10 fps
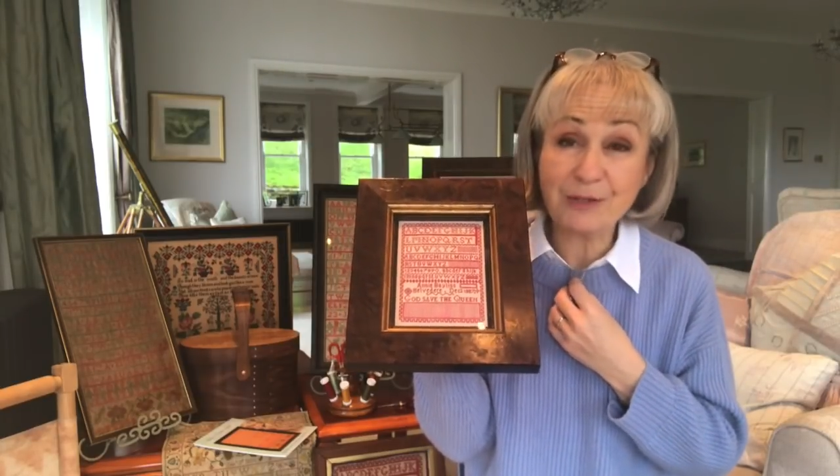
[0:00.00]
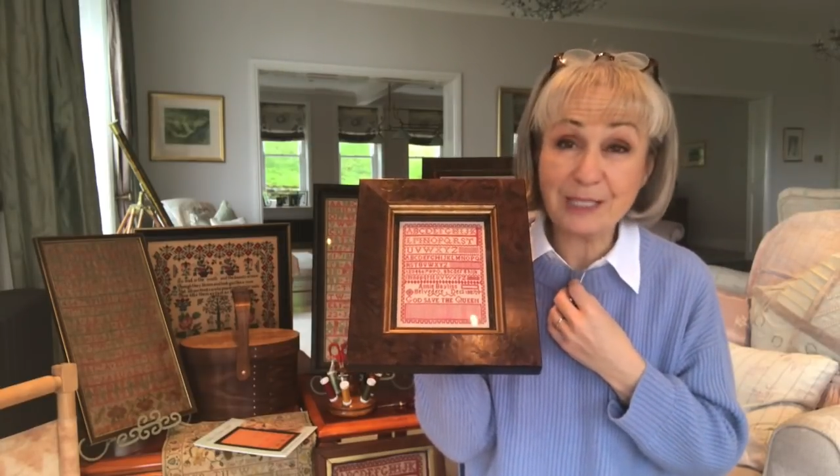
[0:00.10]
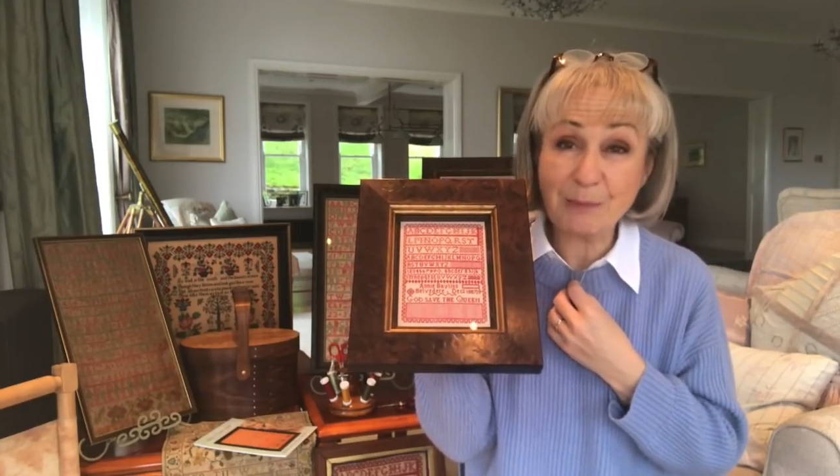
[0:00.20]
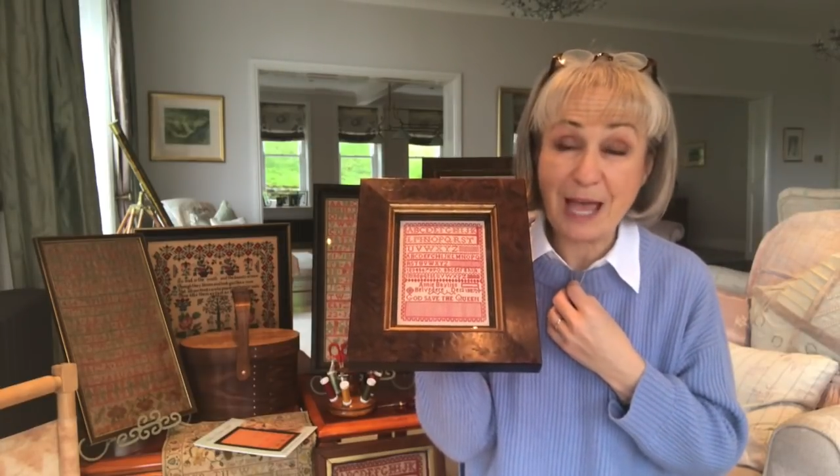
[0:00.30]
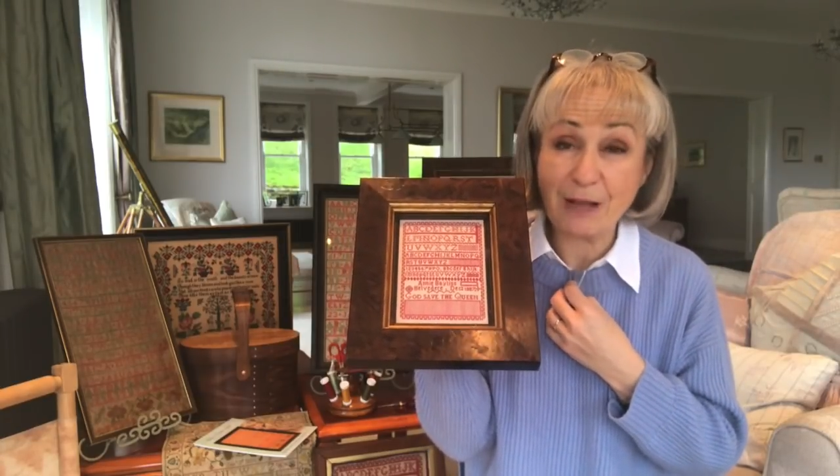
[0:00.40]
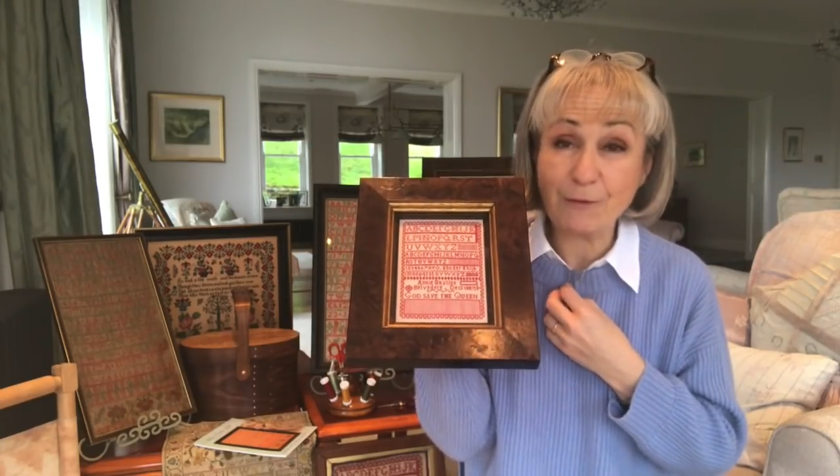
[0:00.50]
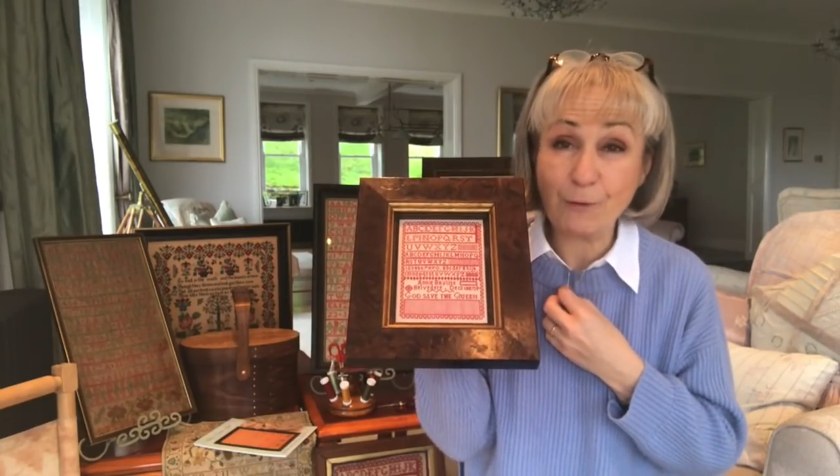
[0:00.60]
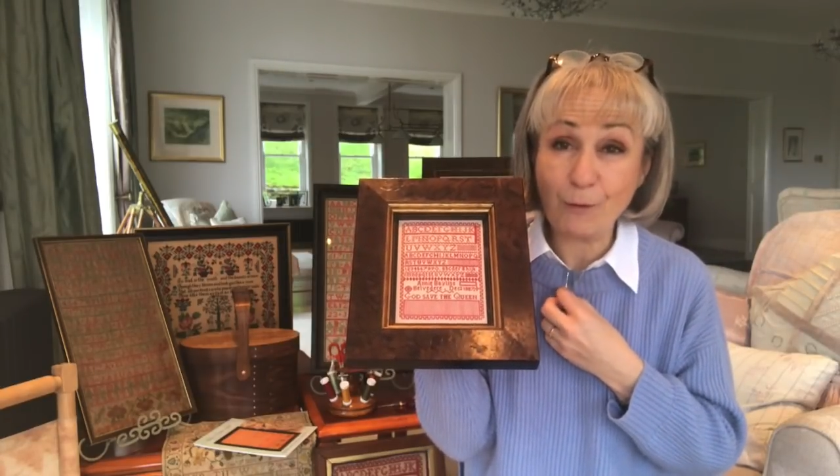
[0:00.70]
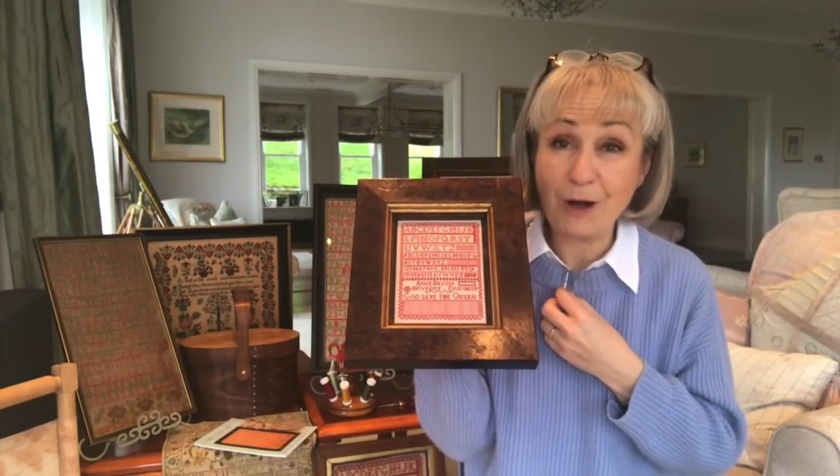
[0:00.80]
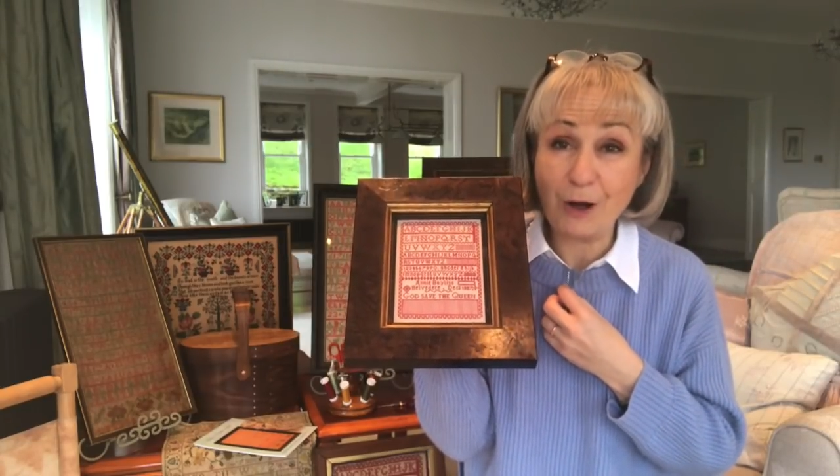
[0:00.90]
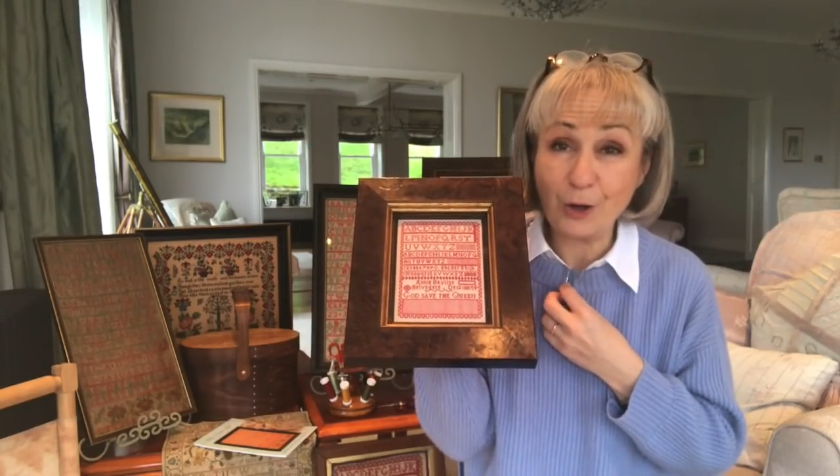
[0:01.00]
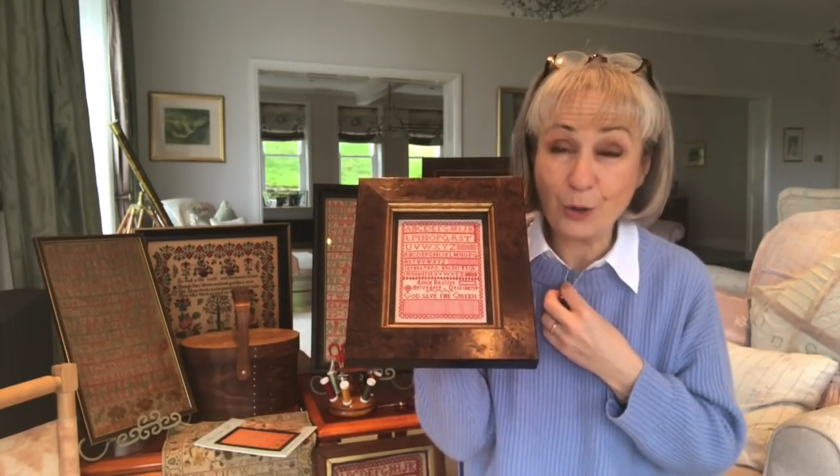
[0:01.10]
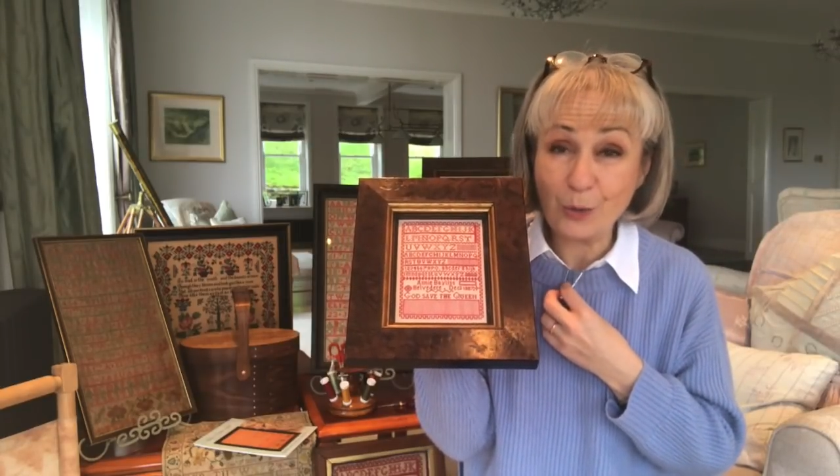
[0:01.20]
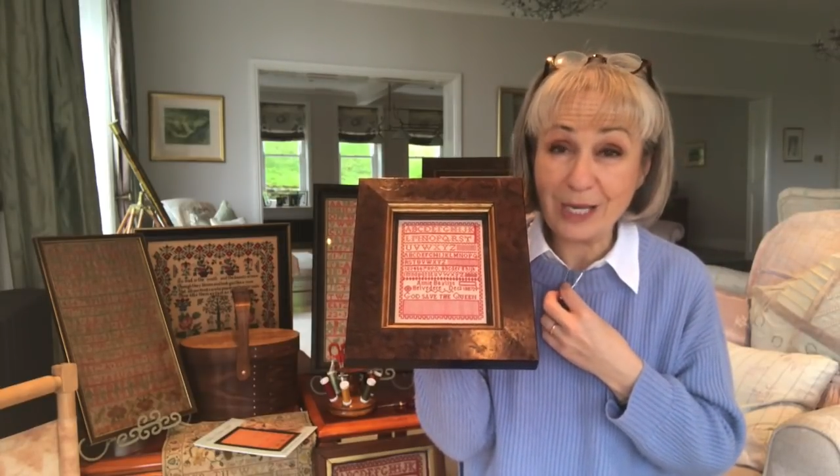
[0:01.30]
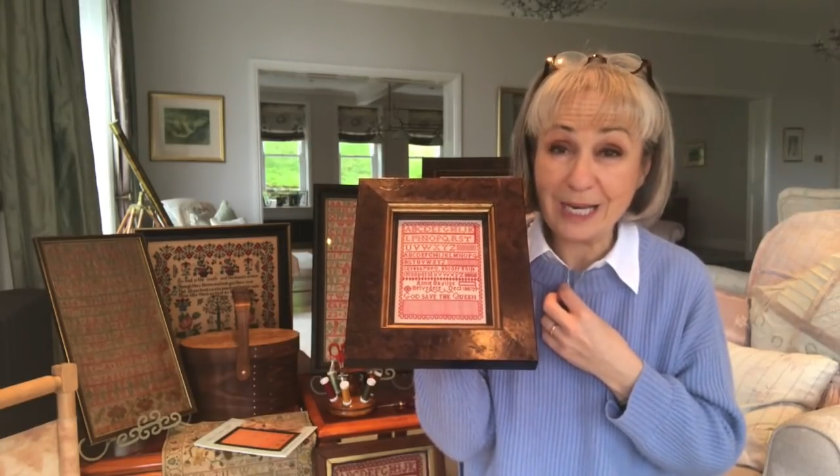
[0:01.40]
respect for our
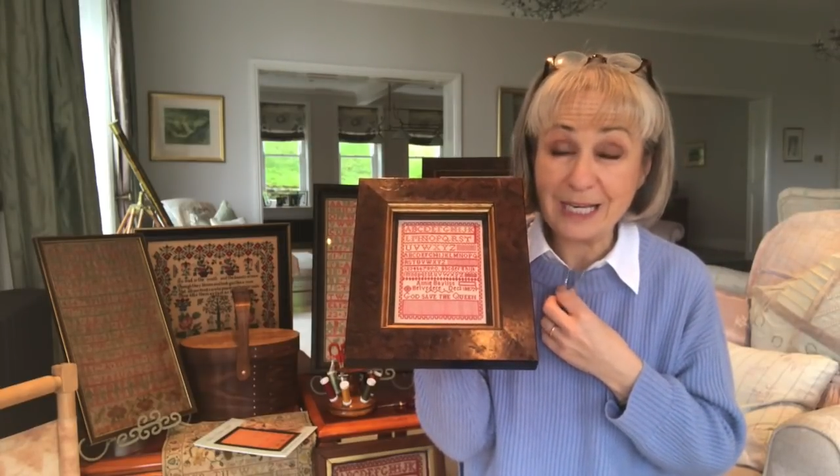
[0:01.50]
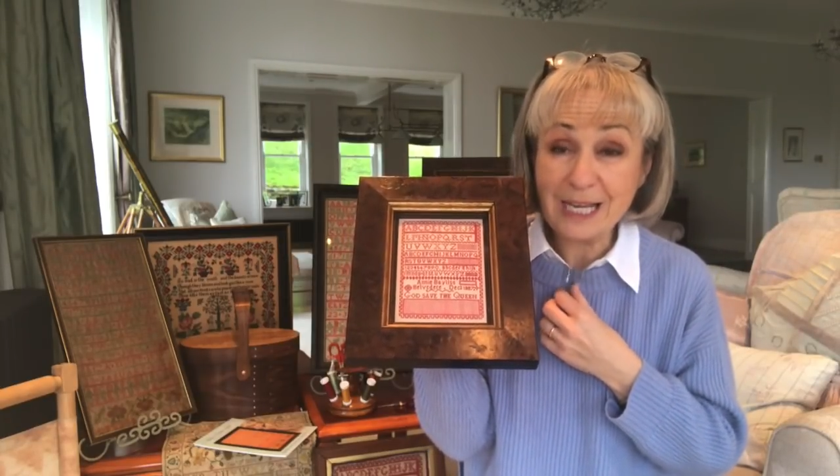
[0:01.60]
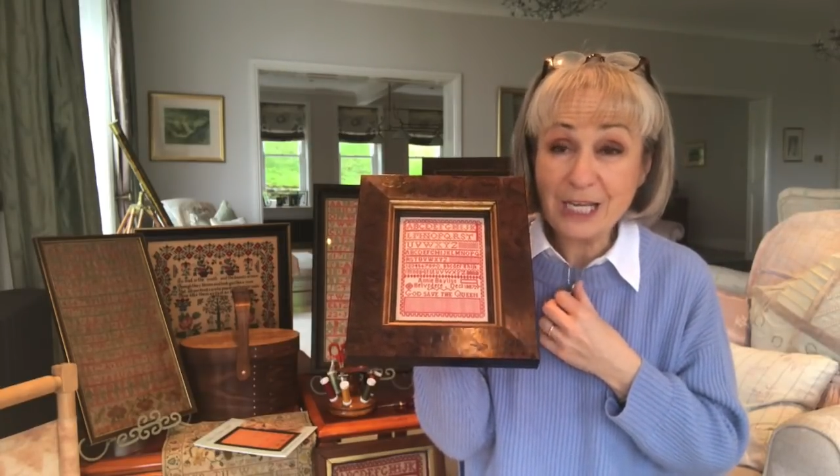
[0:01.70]
Queen.